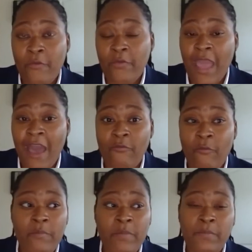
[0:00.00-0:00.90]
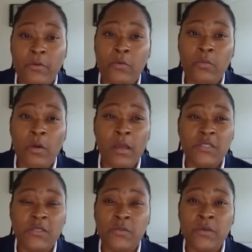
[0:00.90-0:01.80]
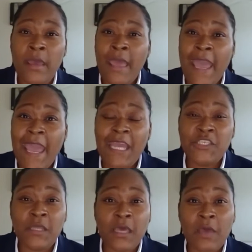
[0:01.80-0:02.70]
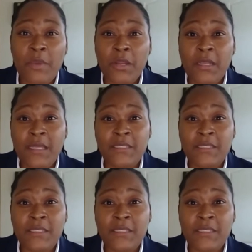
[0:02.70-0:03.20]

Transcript: We have more people who want to age in the community.